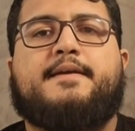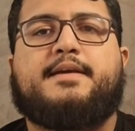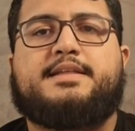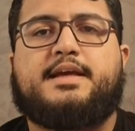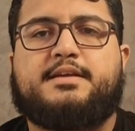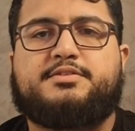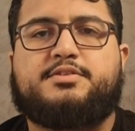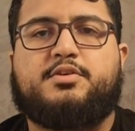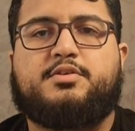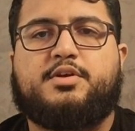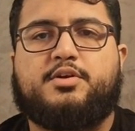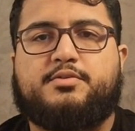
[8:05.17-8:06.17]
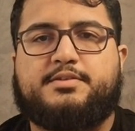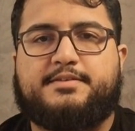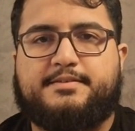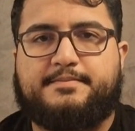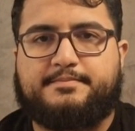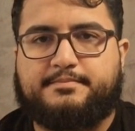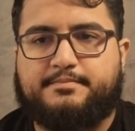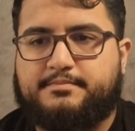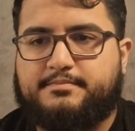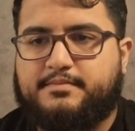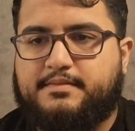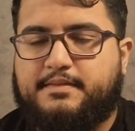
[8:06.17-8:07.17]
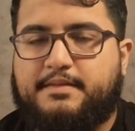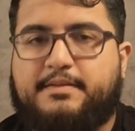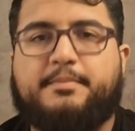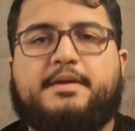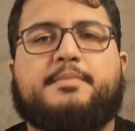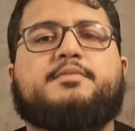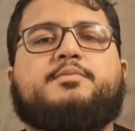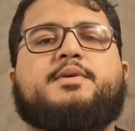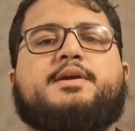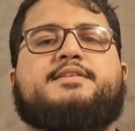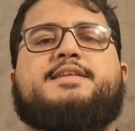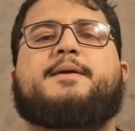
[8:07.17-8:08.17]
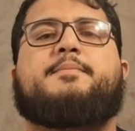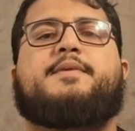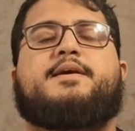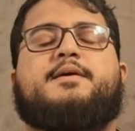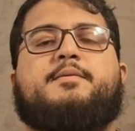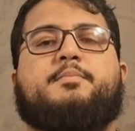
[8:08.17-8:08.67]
them to your code. But before accepting,